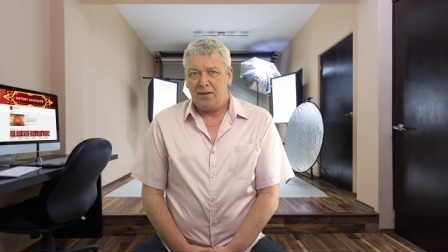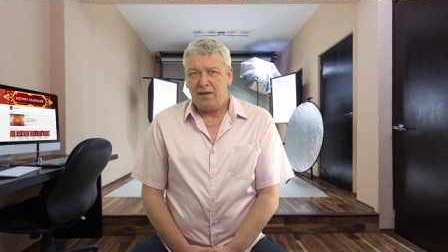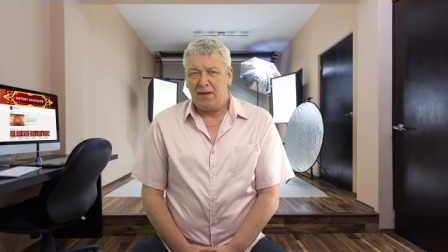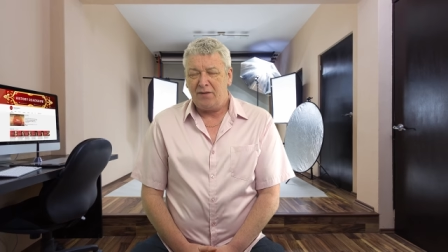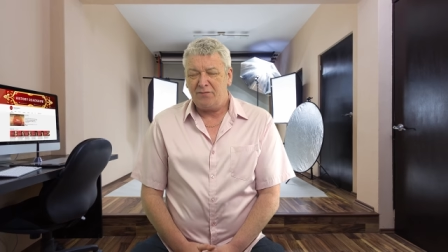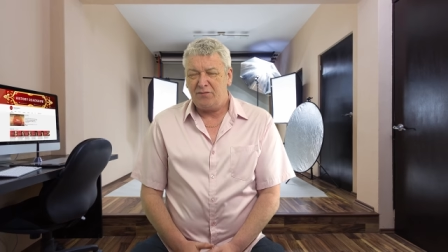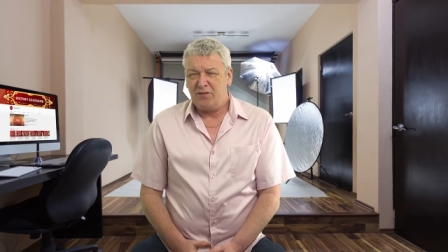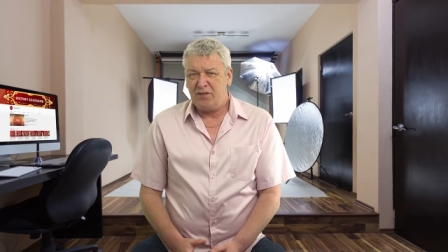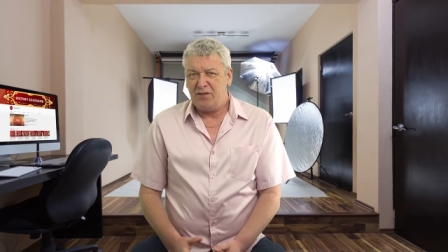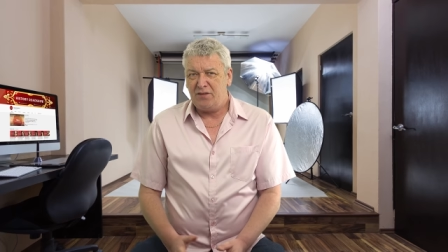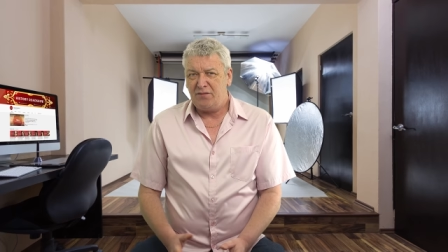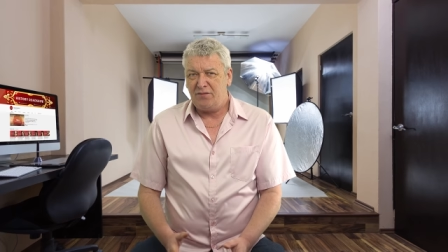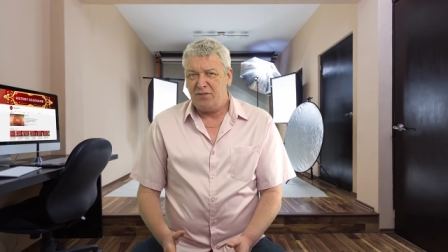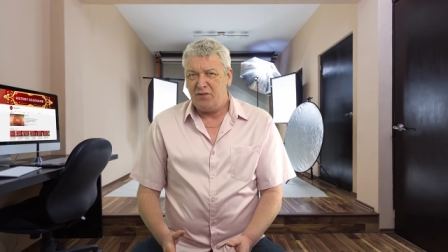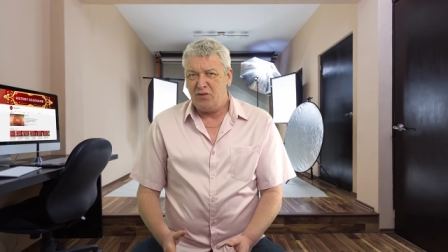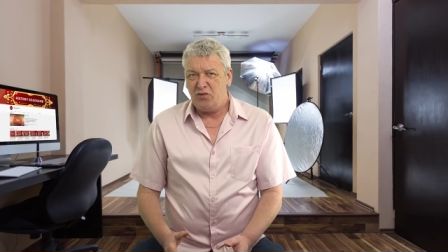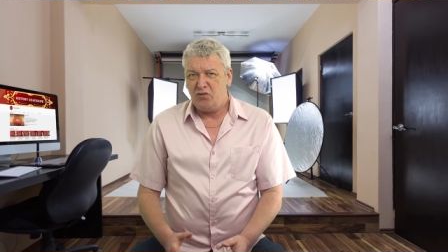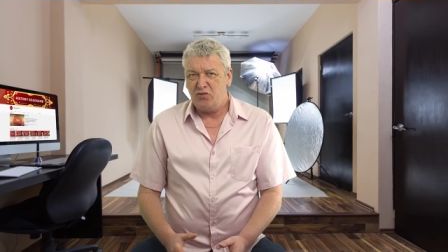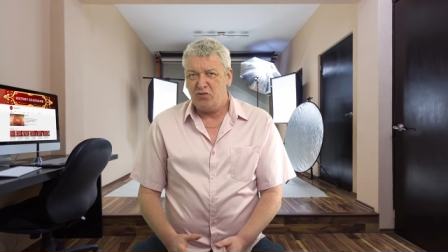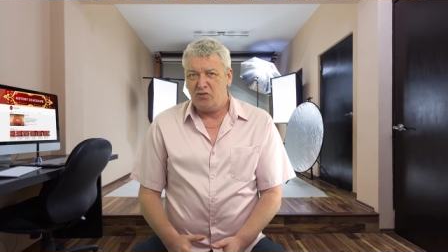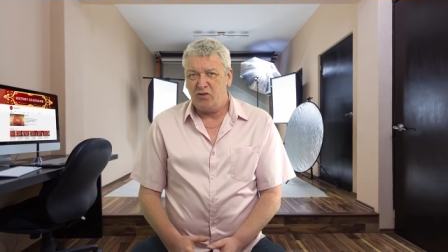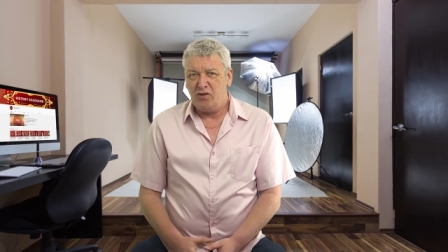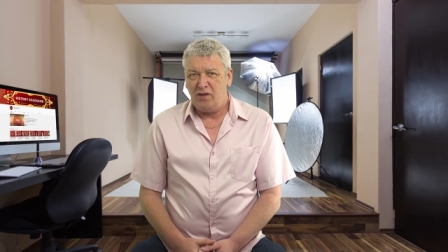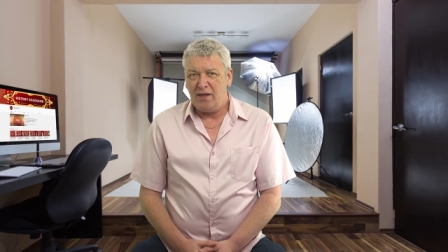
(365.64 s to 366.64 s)
After the
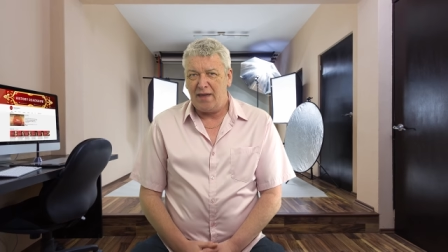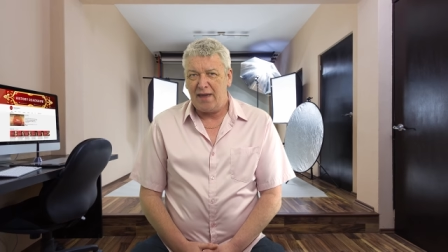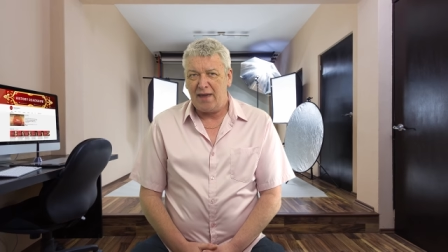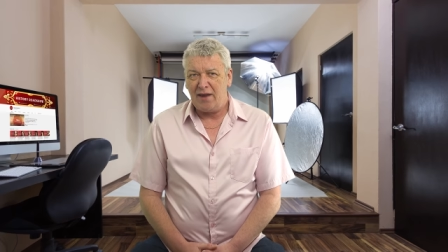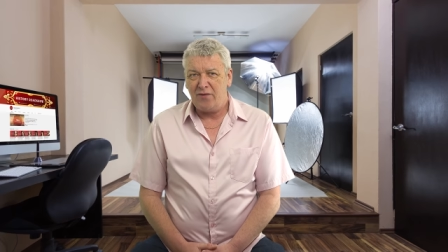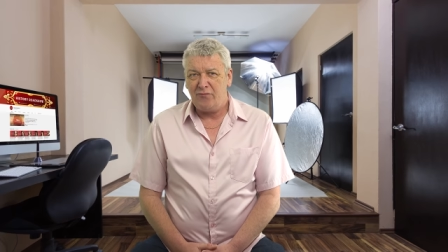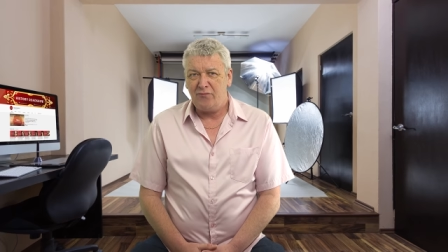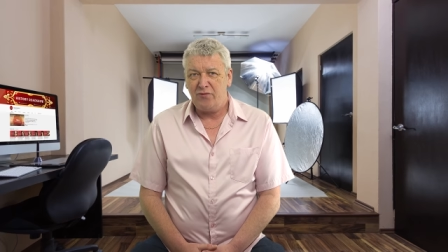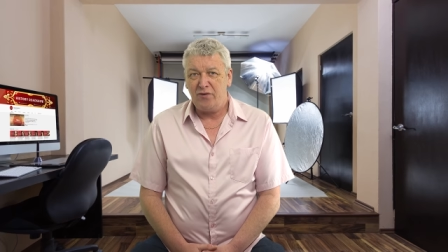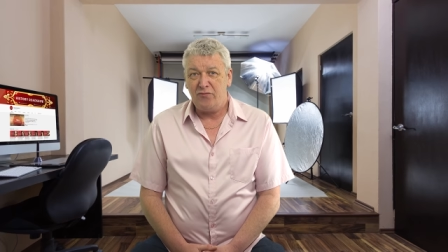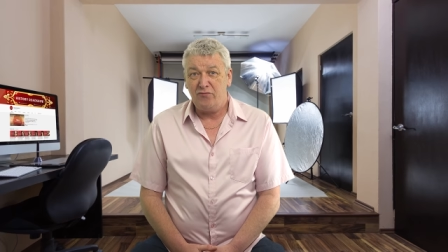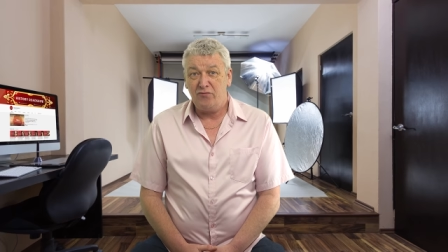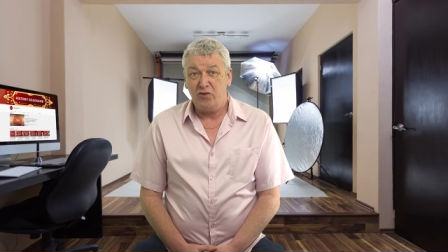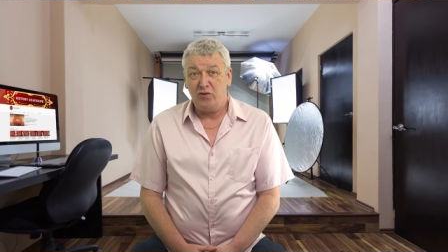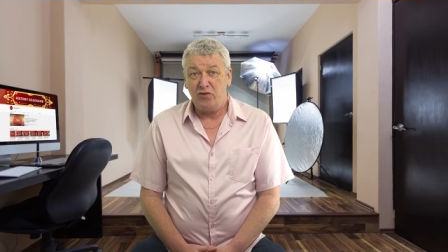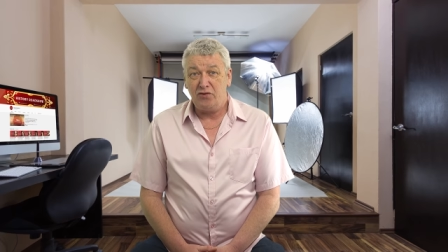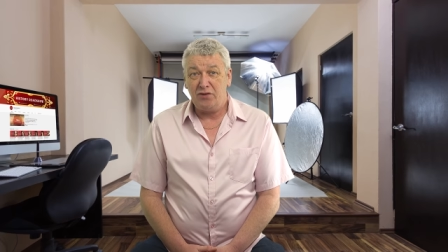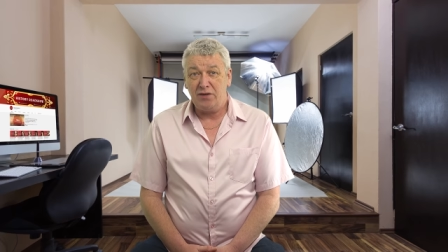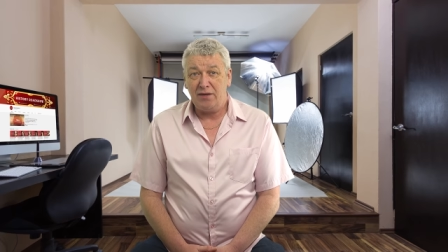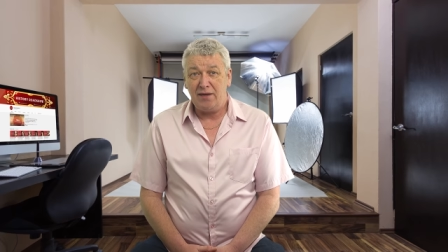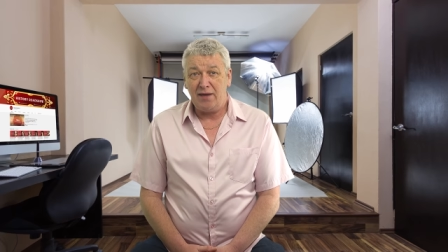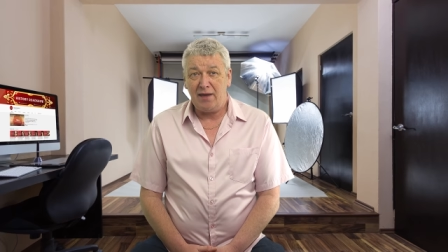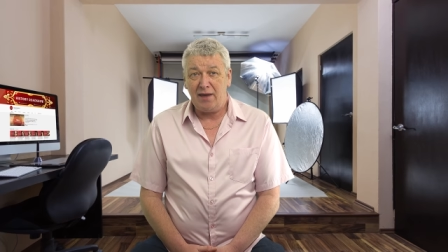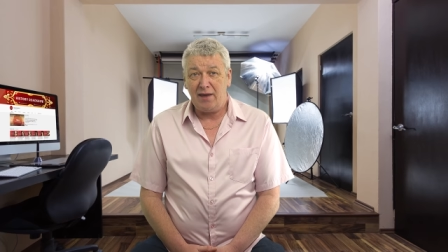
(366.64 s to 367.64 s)
funeral, Henry
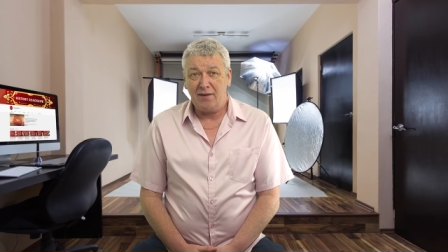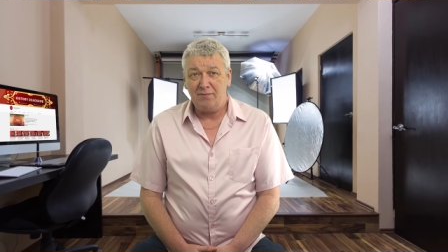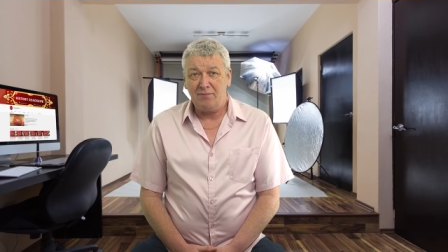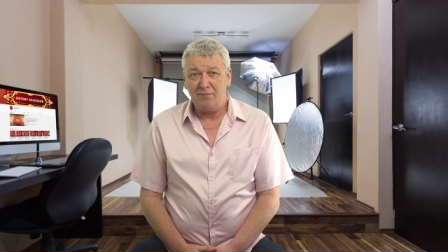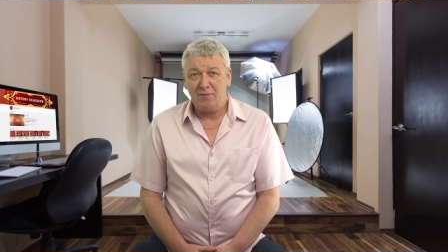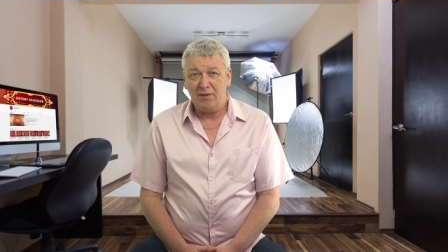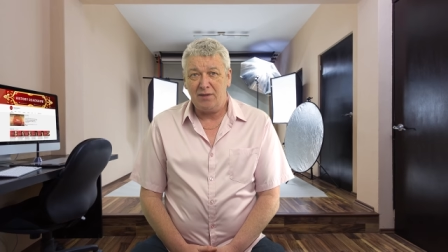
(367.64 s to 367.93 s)
roared again.